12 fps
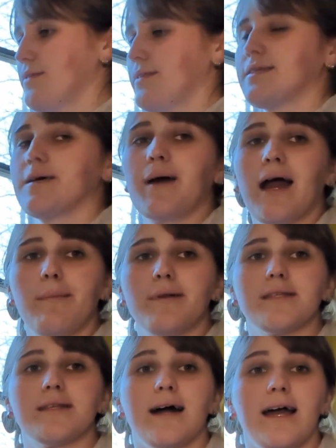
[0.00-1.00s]
some
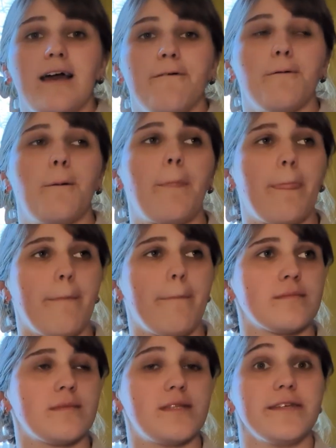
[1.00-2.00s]
habits that I have
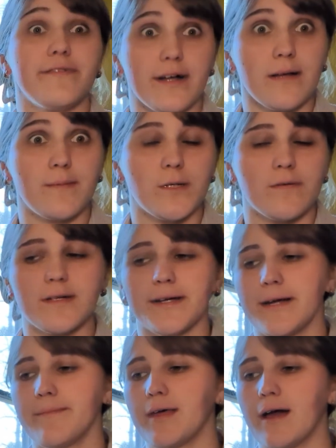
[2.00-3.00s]
developed over
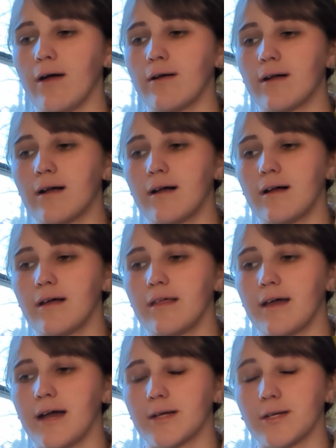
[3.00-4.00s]
time that aren't
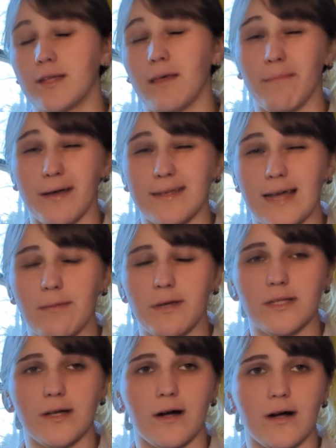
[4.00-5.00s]
actually the best
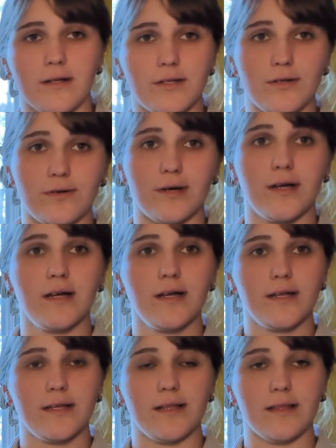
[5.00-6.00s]
habits are to
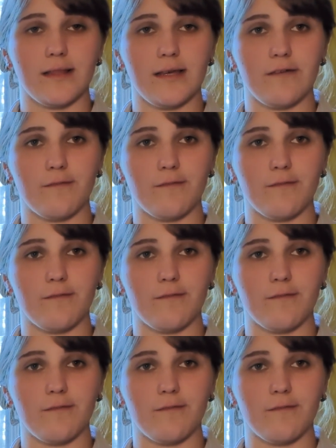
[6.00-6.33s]
leave